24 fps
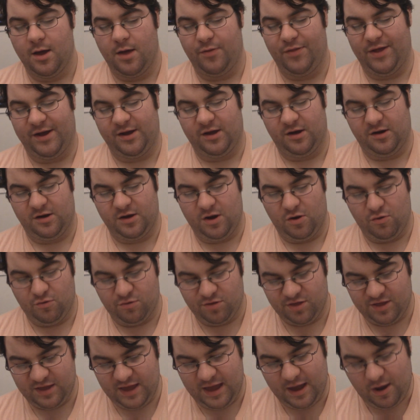like a
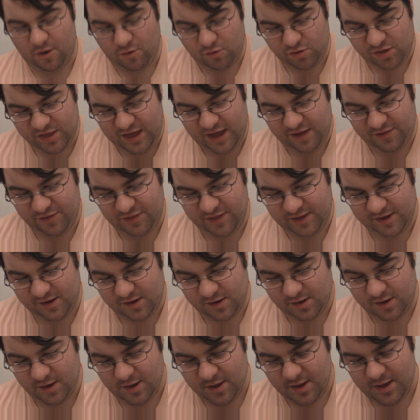ghost house, I
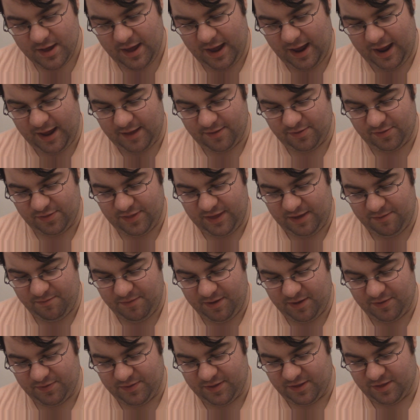think, and they
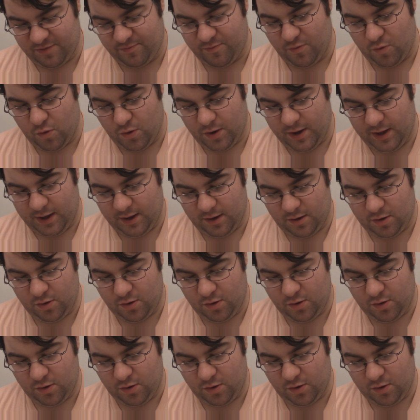meet this boy